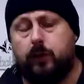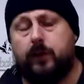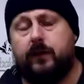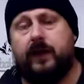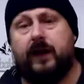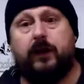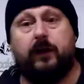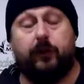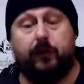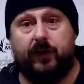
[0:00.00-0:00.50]
the
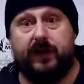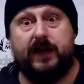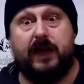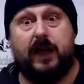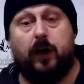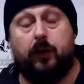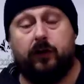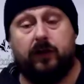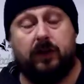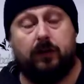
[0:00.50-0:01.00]
various
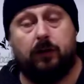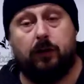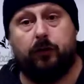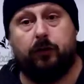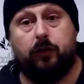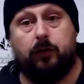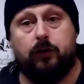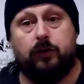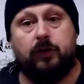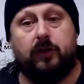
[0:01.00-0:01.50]
videos, and there's
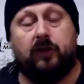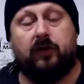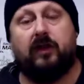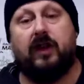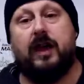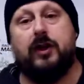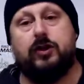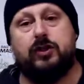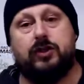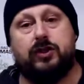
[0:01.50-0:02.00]
lots of good
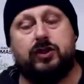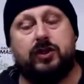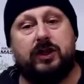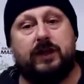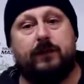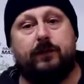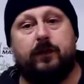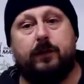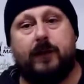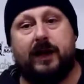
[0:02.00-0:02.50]
discussions and
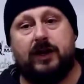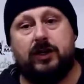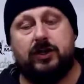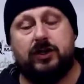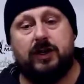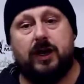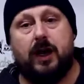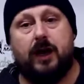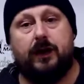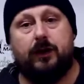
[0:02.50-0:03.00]

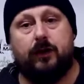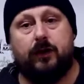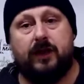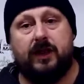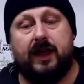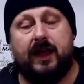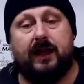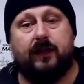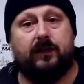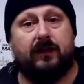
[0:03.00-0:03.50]
information going on in
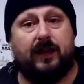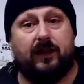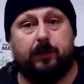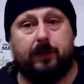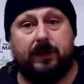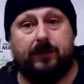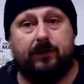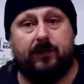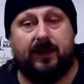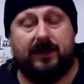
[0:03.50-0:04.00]
there, so that's
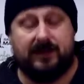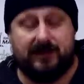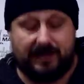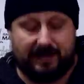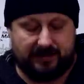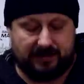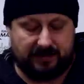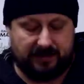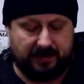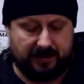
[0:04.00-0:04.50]
been
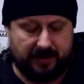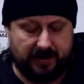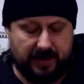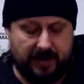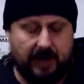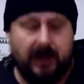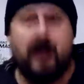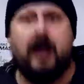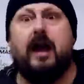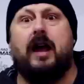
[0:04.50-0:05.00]
fantastic.
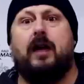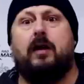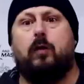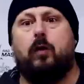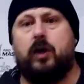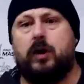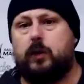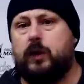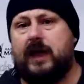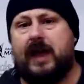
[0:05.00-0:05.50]

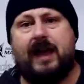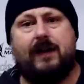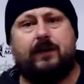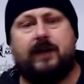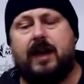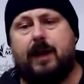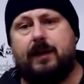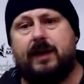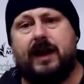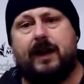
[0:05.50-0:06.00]
What do we have
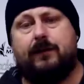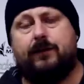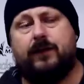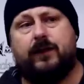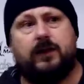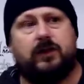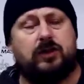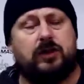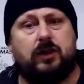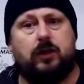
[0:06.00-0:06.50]
coming up
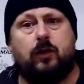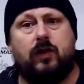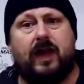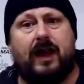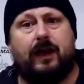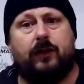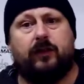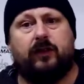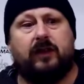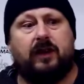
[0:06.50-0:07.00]
for
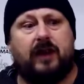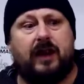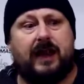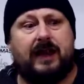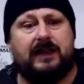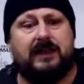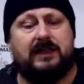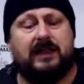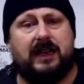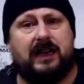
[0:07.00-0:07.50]

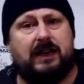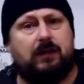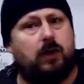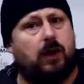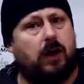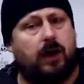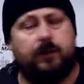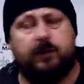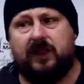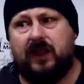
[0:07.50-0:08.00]
2018?
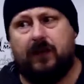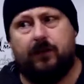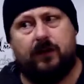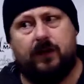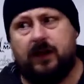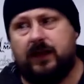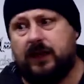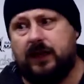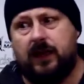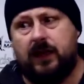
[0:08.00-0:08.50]
Well, I'm
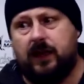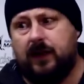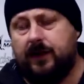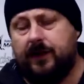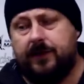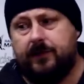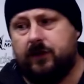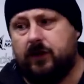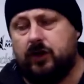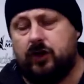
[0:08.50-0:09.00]
definitely
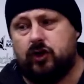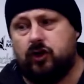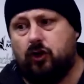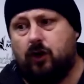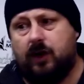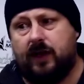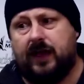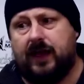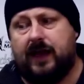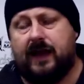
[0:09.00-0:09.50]
going to try
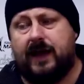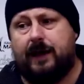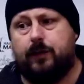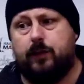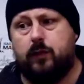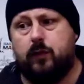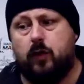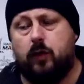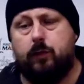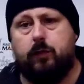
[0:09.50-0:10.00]
and get a
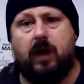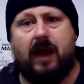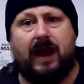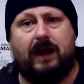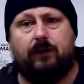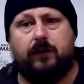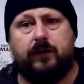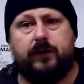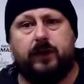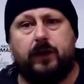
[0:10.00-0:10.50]
couple more
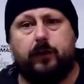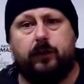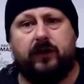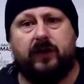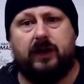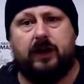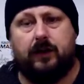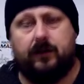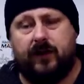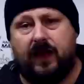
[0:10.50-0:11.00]
brand reviews
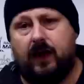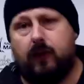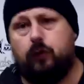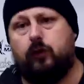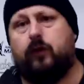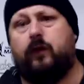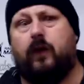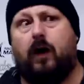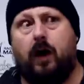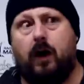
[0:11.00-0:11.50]
in. I've held
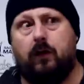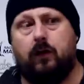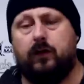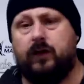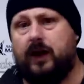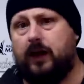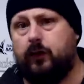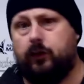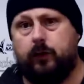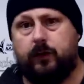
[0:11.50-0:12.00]
fire on
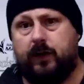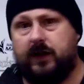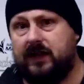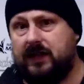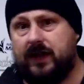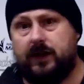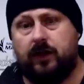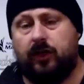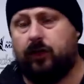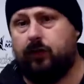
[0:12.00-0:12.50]
those. We've only
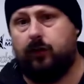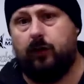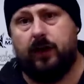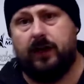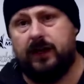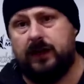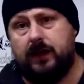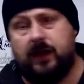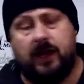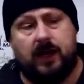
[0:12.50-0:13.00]
done
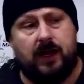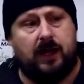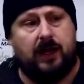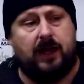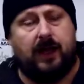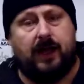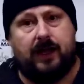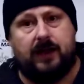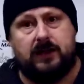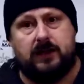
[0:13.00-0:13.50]
three,
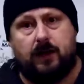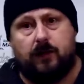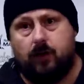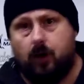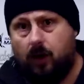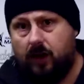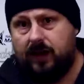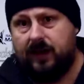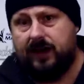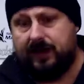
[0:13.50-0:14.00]
and I've
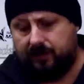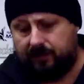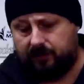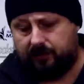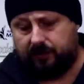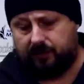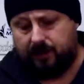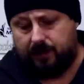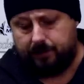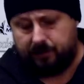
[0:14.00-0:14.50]
got a
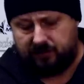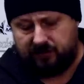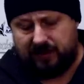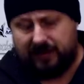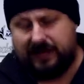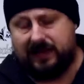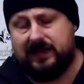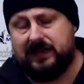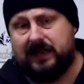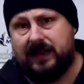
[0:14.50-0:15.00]
list, and I'm
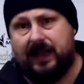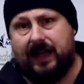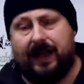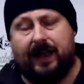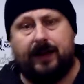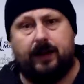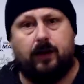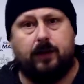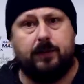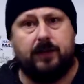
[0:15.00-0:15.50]
sticking to
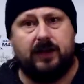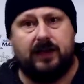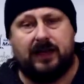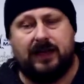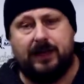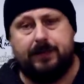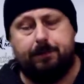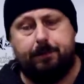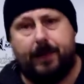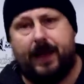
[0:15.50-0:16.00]
that, and I'm going to
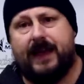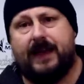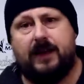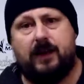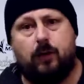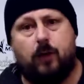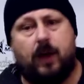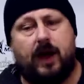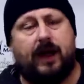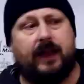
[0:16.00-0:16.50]
keep banging
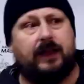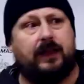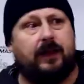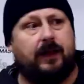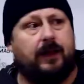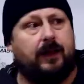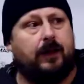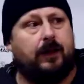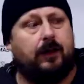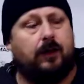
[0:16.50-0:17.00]
away
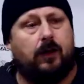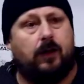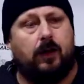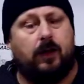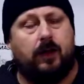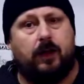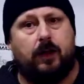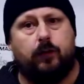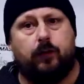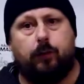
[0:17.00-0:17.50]

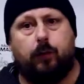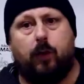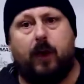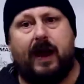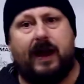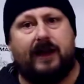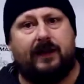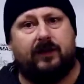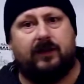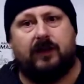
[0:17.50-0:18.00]
at those
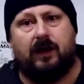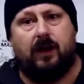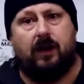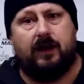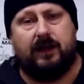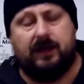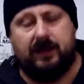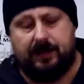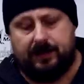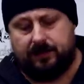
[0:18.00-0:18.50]
brands till I
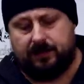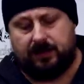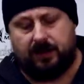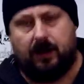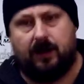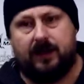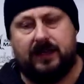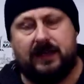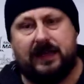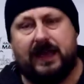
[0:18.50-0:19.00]

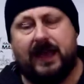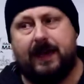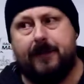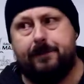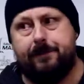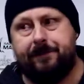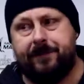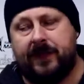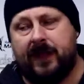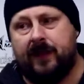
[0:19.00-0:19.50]
can get
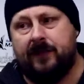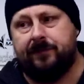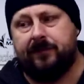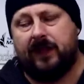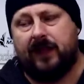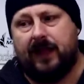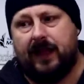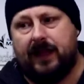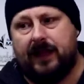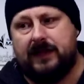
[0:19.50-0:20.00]
them.
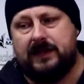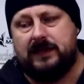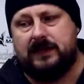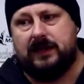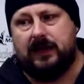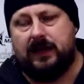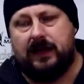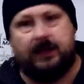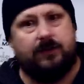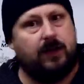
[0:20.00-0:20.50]
And
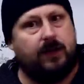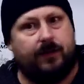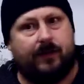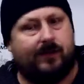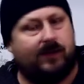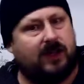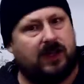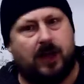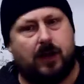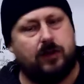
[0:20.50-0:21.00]
even if I
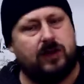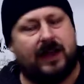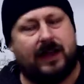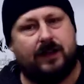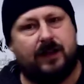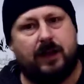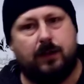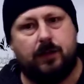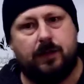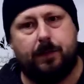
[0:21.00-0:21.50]
have to go down
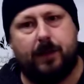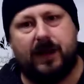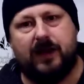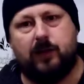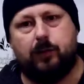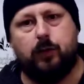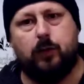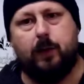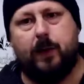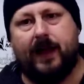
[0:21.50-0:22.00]
there with a
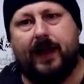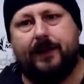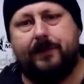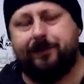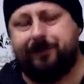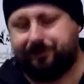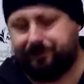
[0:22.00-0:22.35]
baseball bat,